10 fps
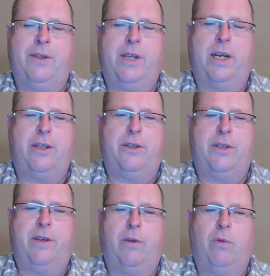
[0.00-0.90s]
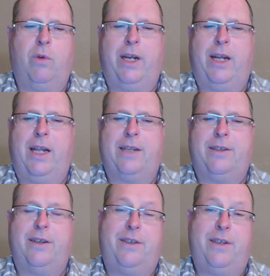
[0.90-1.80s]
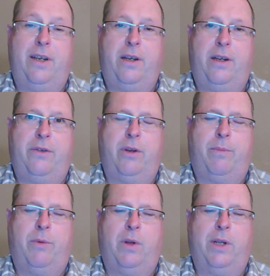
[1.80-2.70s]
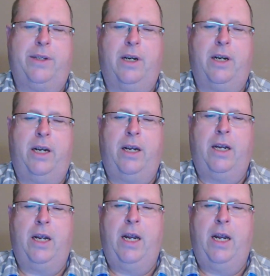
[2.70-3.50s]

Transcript: sections of the ruling class sink into the proletariat